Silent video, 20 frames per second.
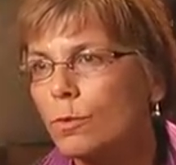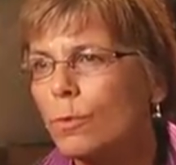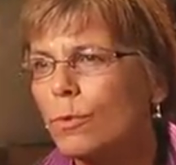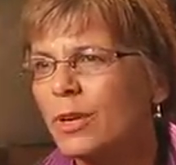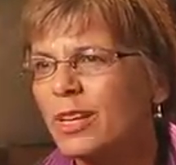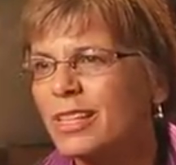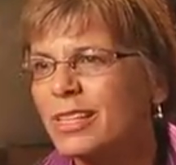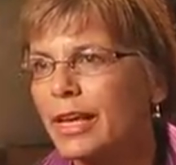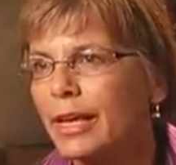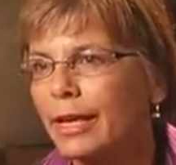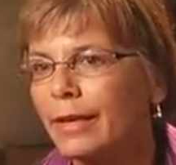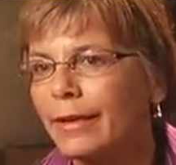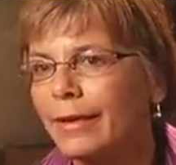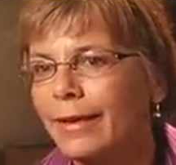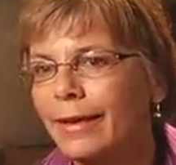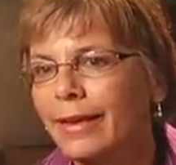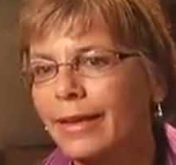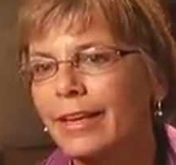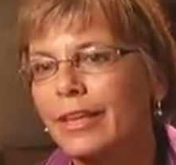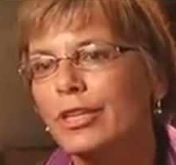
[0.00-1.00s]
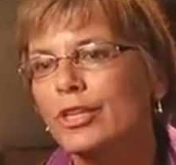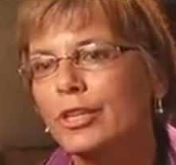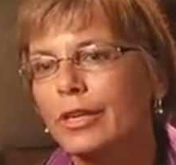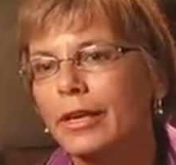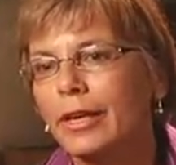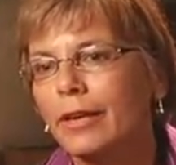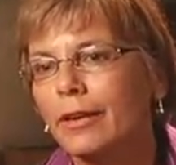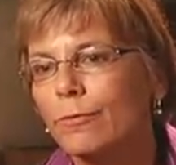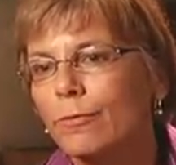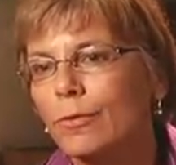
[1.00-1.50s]
What would it take
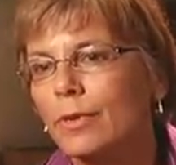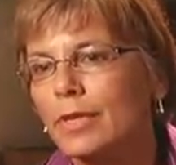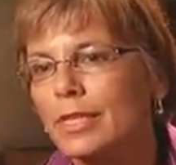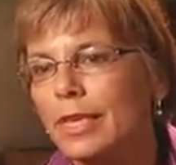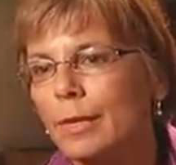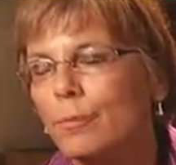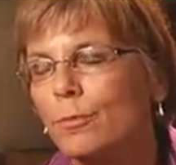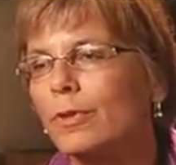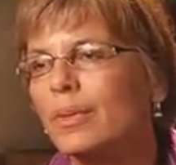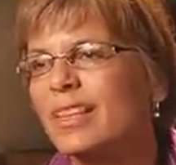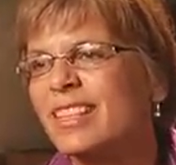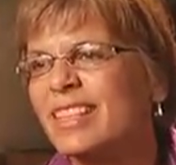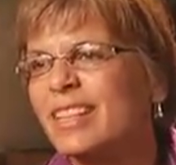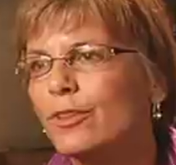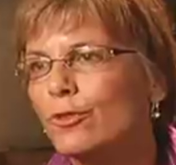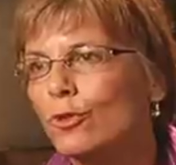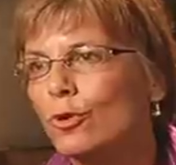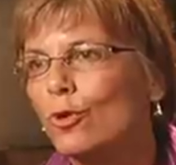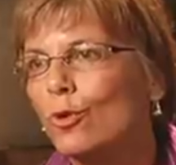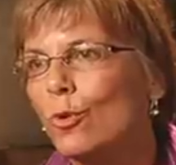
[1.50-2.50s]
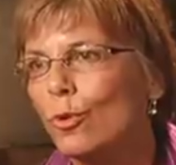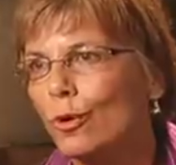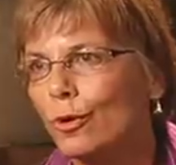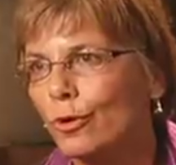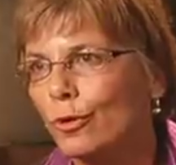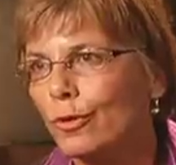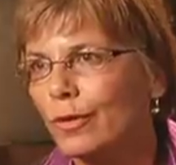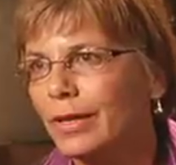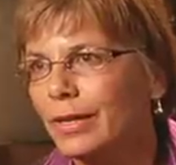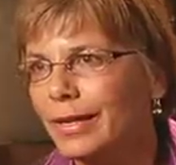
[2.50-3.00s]
to get, for example, the Central
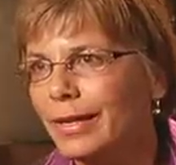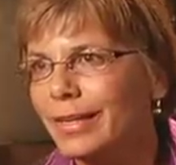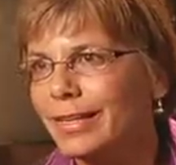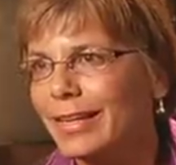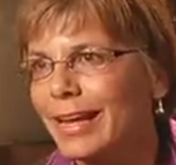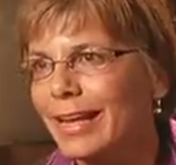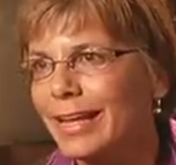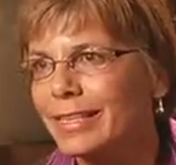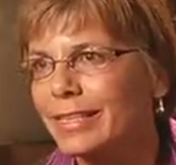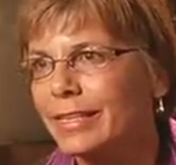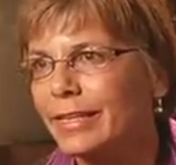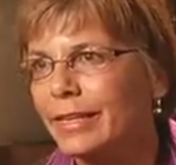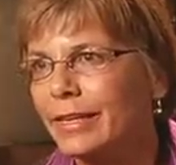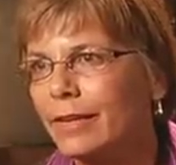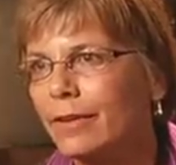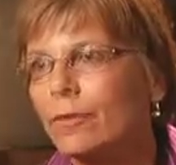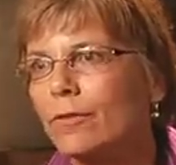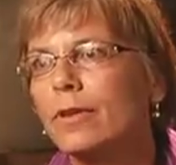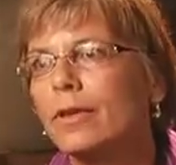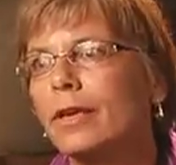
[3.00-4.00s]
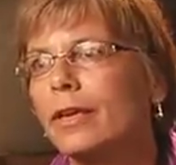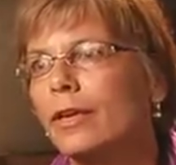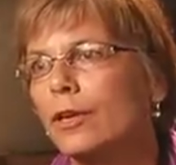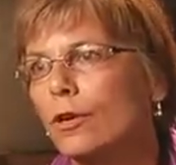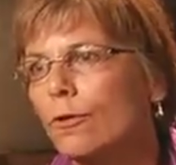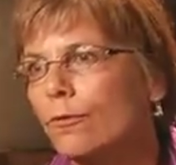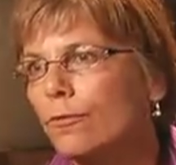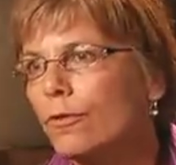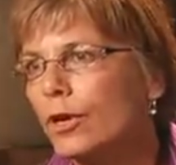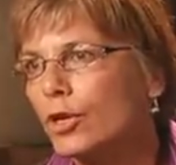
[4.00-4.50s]
Corridor in Tanzania,
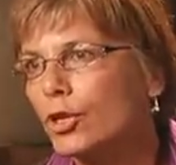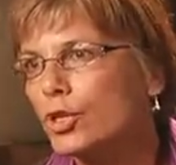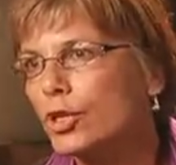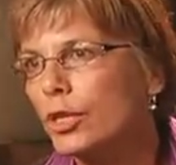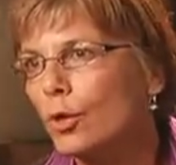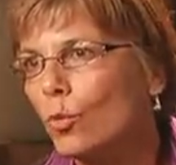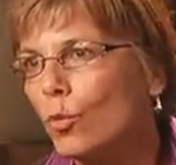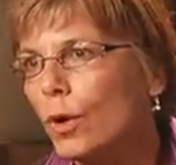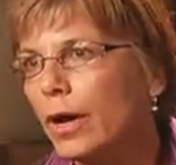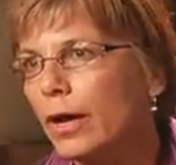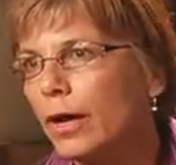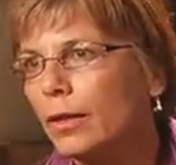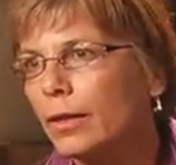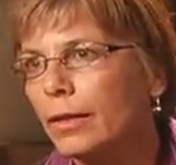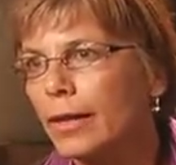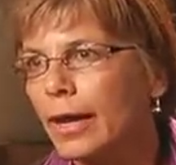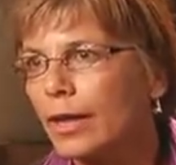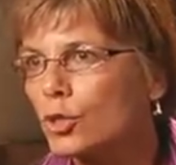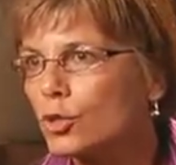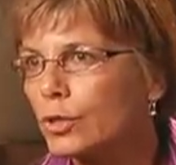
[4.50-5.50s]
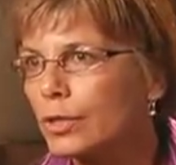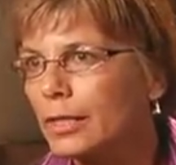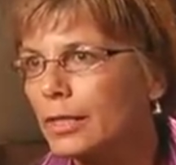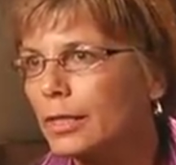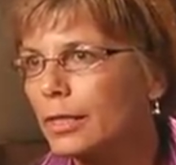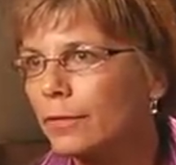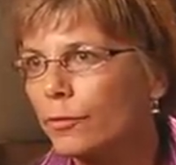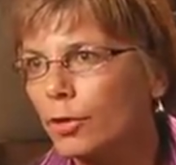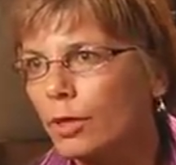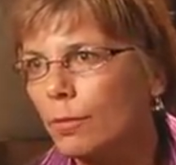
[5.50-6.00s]
you know, functioning well and actually
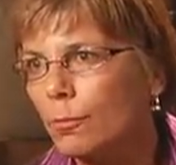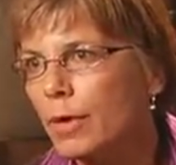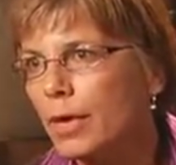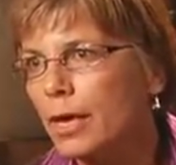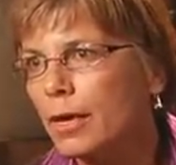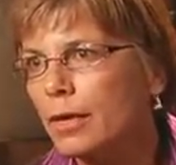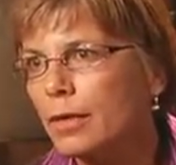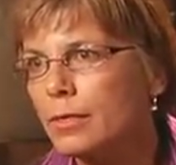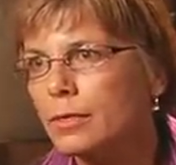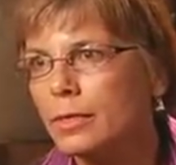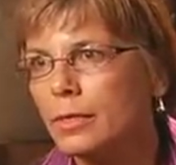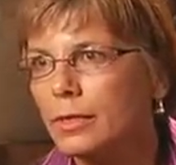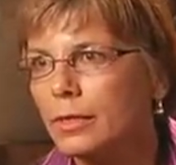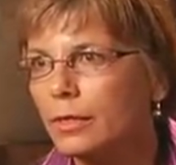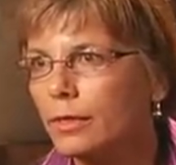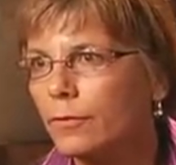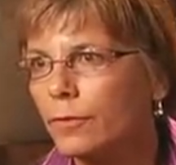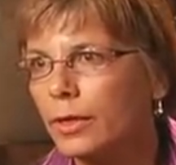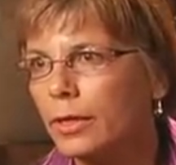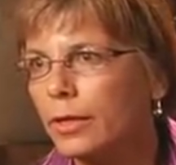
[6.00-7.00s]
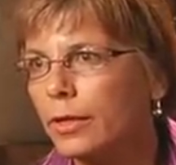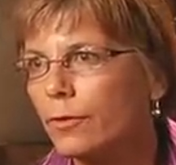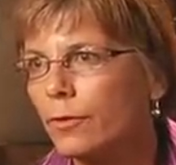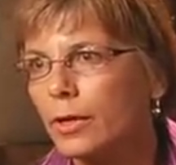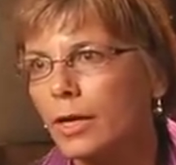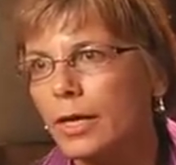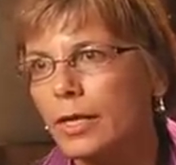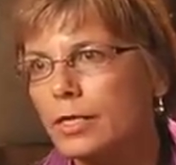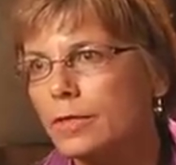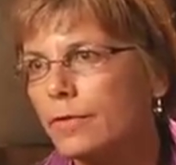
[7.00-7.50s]
delivering maize and delivering other
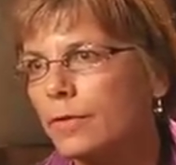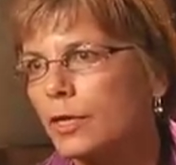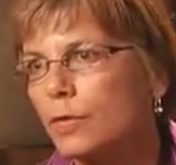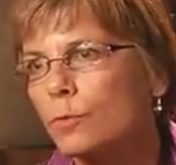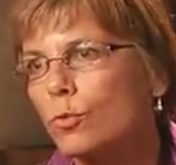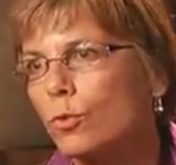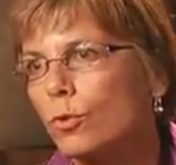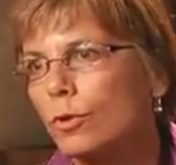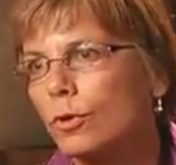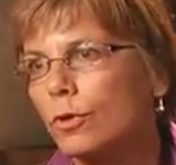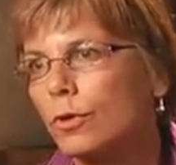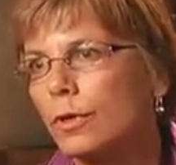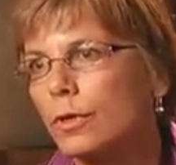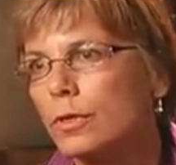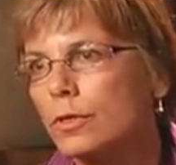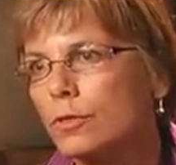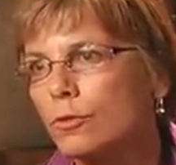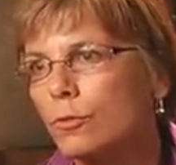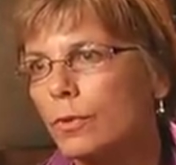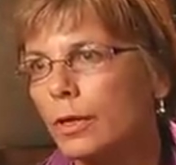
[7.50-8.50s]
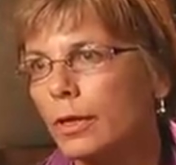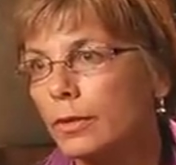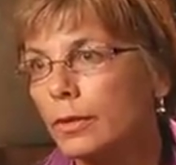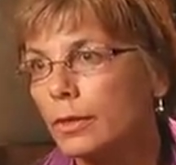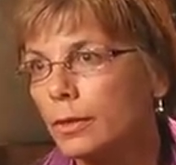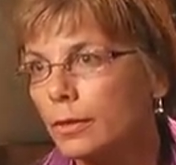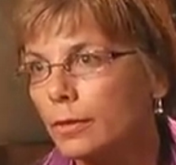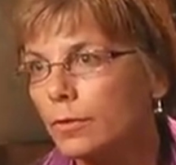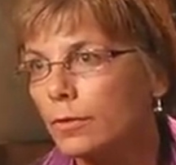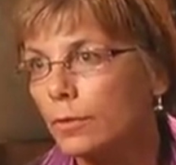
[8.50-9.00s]
kinds of export goods throughout
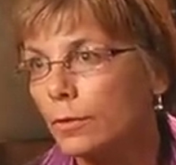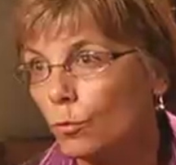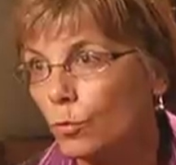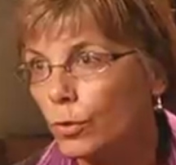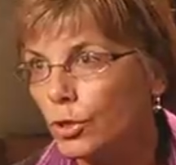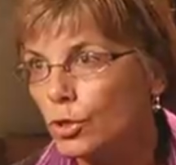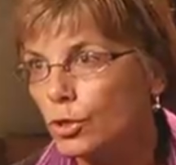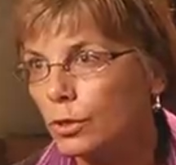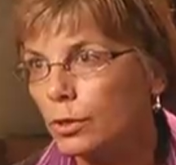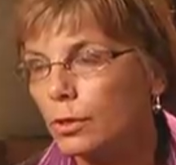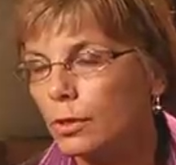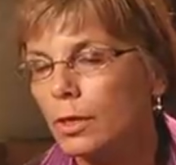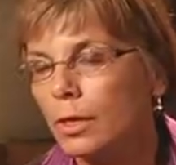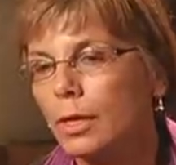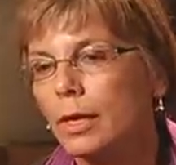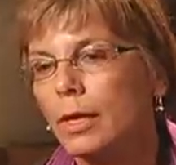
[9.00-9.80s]
the region?